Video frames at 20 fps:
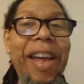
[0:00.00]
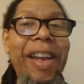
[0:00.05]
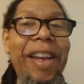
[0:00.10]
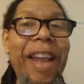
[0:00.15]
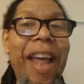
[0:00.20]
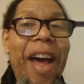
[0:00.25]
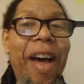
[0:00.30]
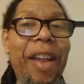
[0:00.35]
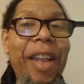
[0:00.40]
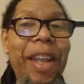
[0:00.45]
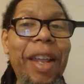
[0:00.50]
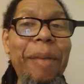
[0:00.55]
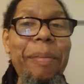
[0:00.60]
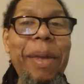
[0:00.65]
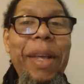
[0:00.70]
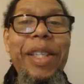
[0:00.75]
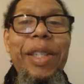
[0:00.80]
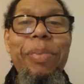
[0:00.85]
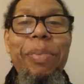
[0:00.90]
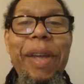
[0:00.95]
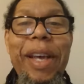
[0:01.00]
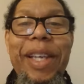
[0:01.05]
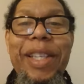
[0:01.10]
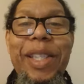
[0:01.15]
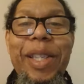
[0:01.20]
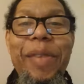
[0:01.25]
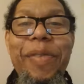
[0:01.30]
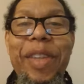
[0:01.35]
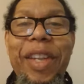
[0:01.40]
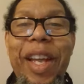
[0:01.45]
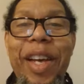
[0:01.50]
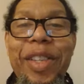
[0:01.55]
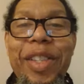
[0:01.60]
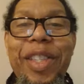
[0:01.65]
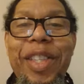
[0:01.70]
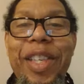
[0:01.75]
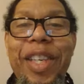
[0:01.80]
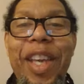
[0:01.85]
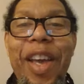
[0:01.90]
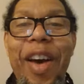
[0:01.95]
Now, let me explain something
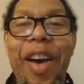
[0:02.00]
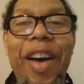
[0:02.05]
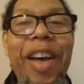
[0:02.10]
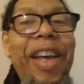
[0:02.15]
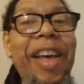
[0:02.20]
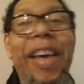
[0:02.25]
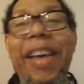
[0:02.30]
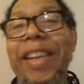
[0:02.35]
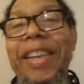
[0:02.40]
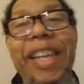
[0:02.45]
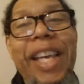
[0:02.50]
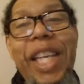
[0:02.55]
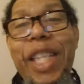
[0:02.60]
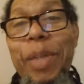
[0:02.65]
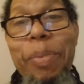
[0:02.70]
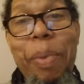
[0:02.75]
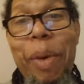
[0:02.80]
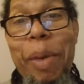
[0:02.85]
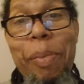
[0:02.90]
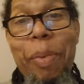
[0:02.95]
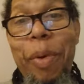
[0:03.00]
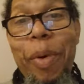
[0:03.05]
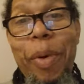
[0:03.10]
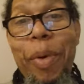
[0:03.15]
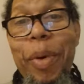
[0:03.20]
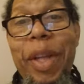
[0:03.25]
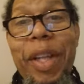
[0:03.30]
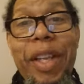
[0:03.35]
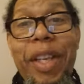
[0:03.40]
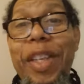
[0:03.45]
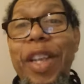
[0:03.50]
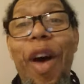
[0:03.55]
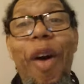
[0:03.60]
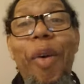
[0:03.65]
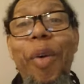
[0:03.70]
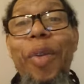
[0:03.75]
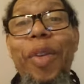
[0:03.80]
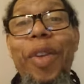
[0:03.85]
else to y'all. These people don't